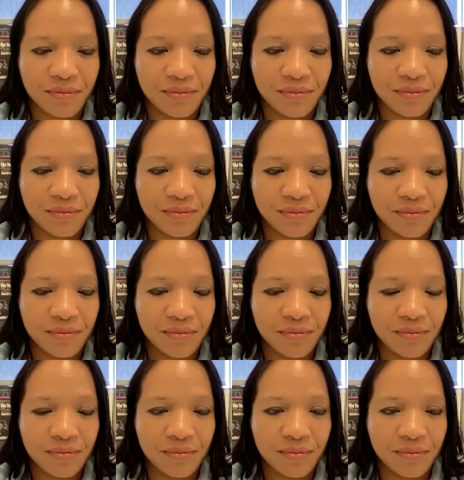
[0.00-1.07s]

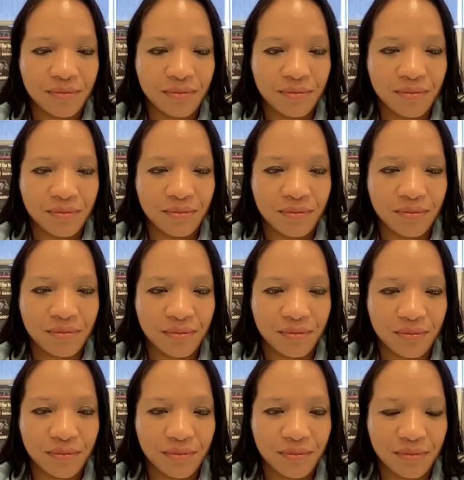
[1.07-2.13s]

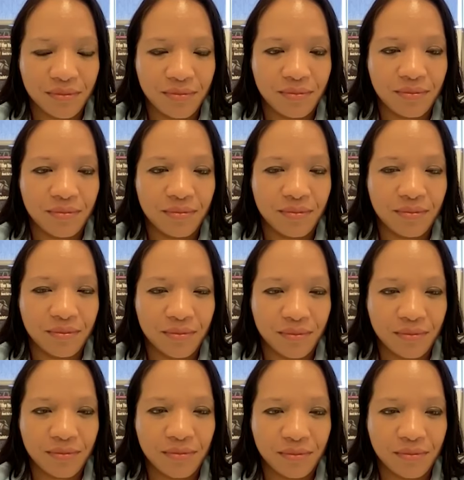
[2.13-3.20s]

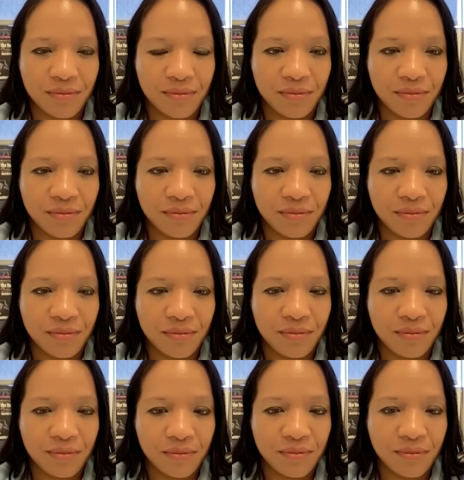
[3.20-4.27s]

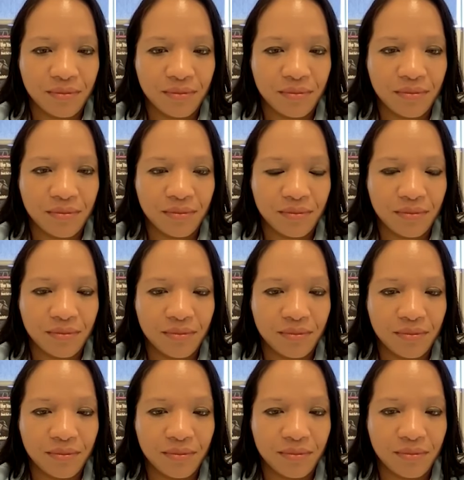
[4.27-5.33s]

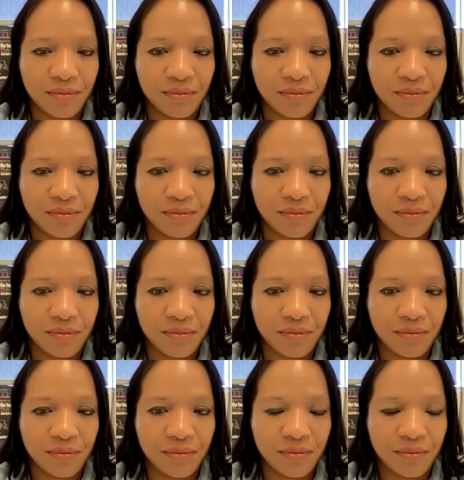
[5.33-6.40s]

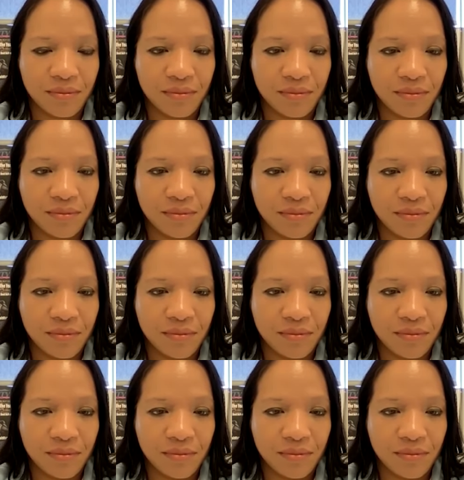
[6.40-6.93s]
(silent)